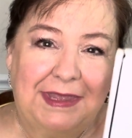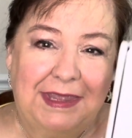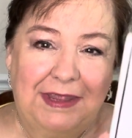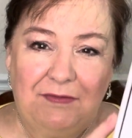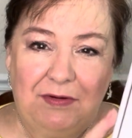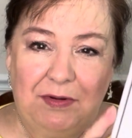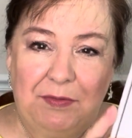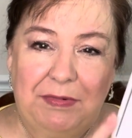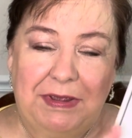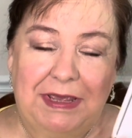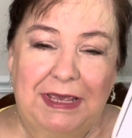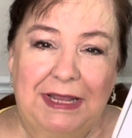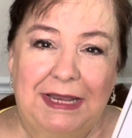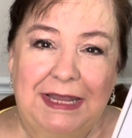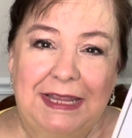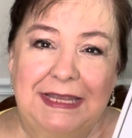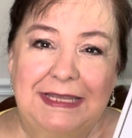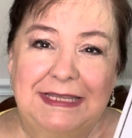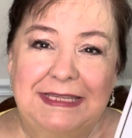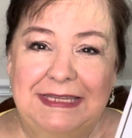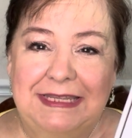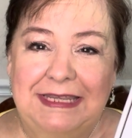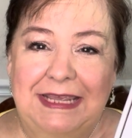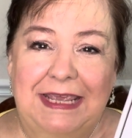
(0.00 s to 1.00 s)
everybody,
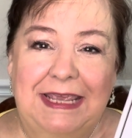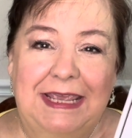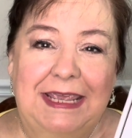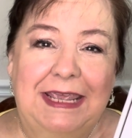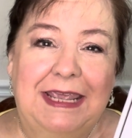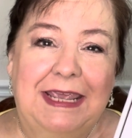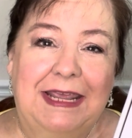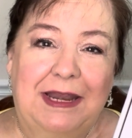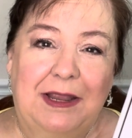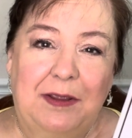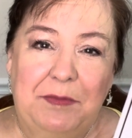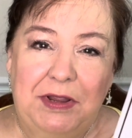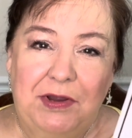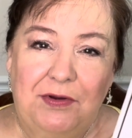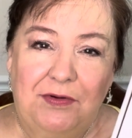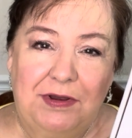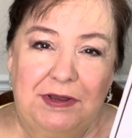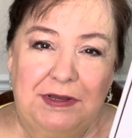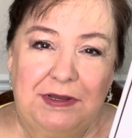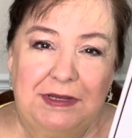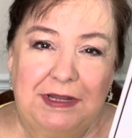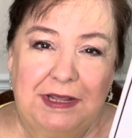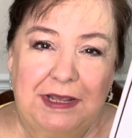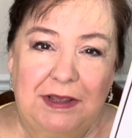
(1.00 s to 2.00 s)
it's Kay and I'm here
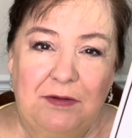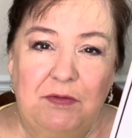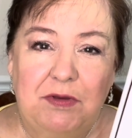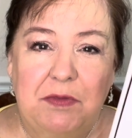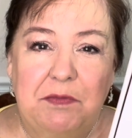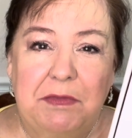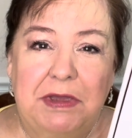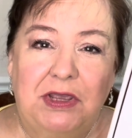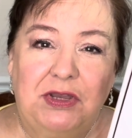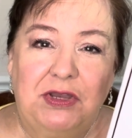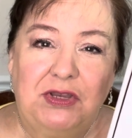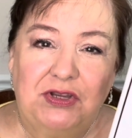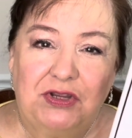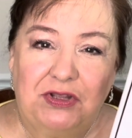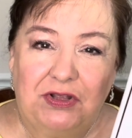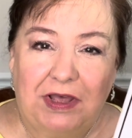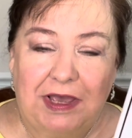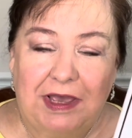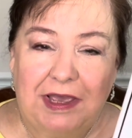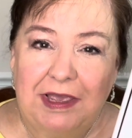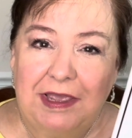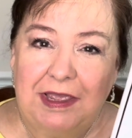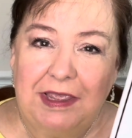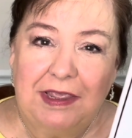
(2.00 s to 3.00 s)
today with my
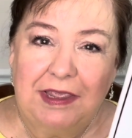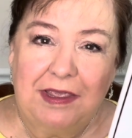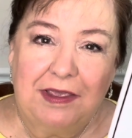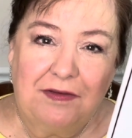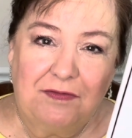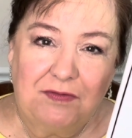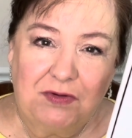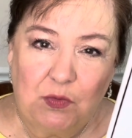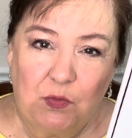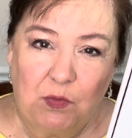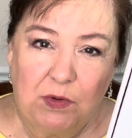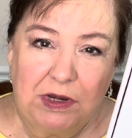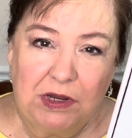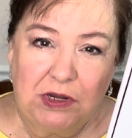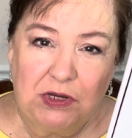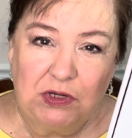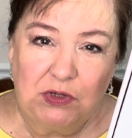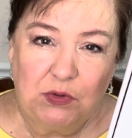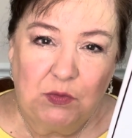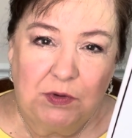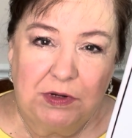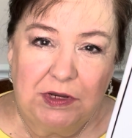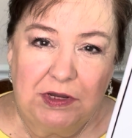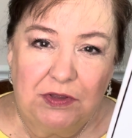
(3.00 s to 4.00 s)
July of
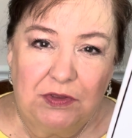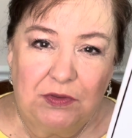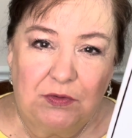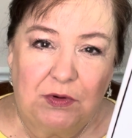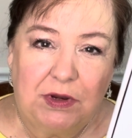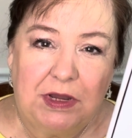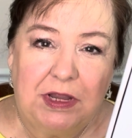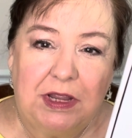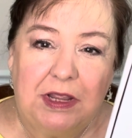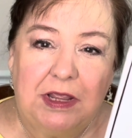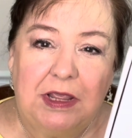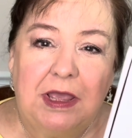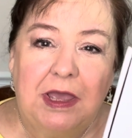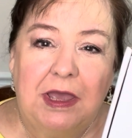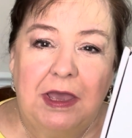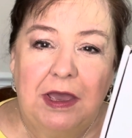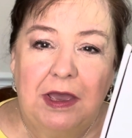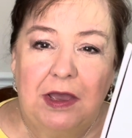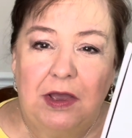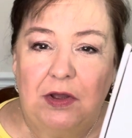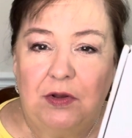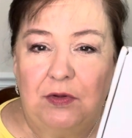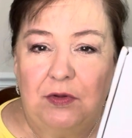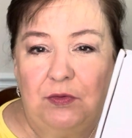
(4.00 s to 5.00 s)
2023
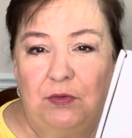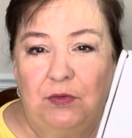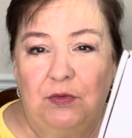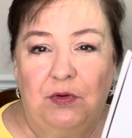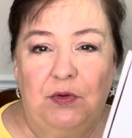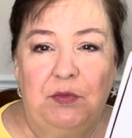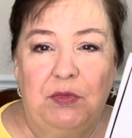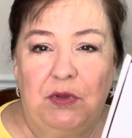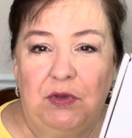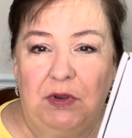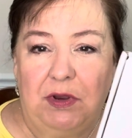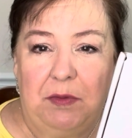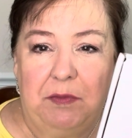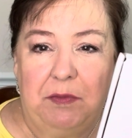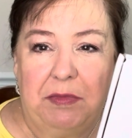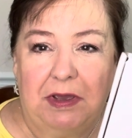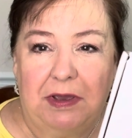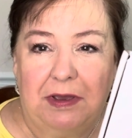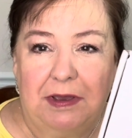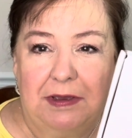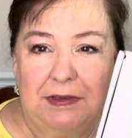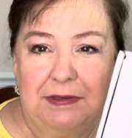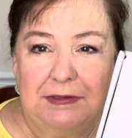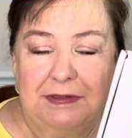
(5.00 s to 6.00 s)
Allure Beauty
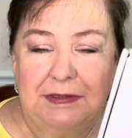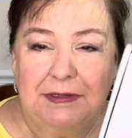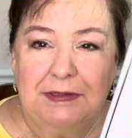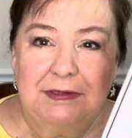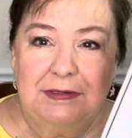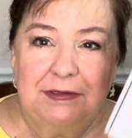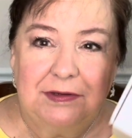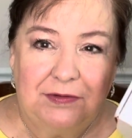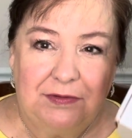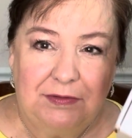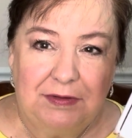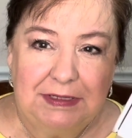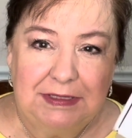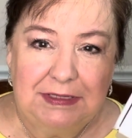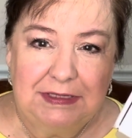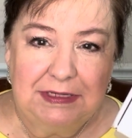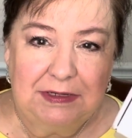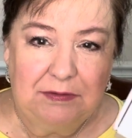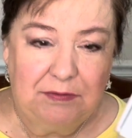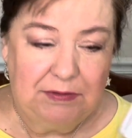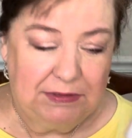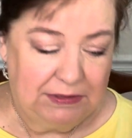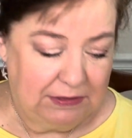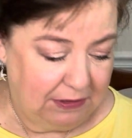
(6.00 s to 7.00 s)
Box. So let's see
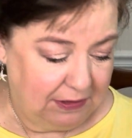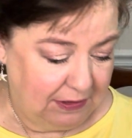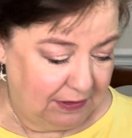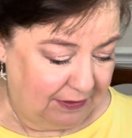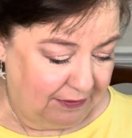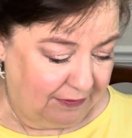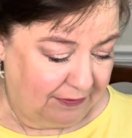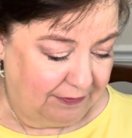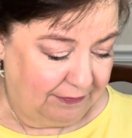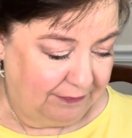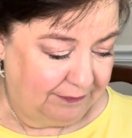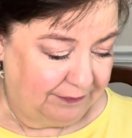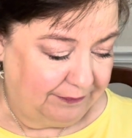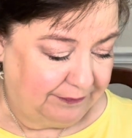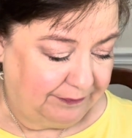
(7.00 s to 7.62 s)
what's in here.